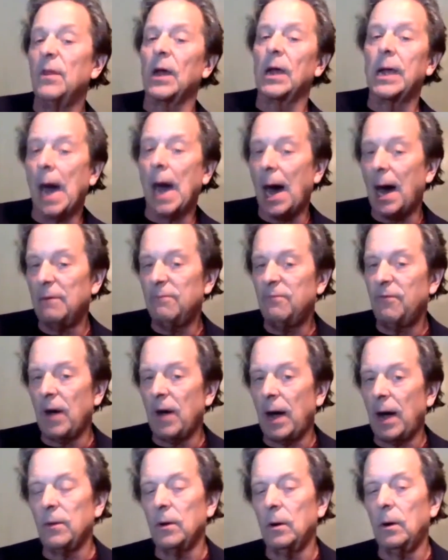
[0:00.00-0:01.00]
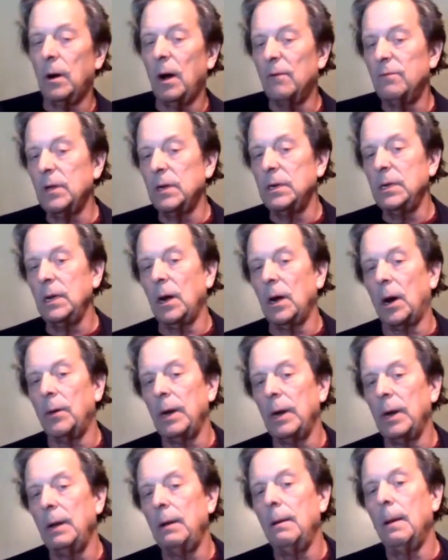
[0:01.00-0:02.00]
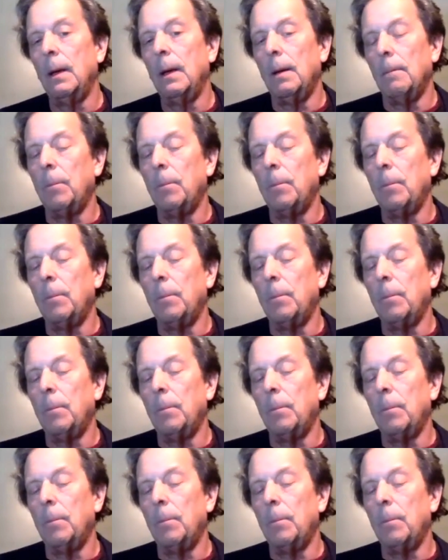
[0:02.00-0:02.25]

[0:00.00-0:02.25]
the godfather of the DRE,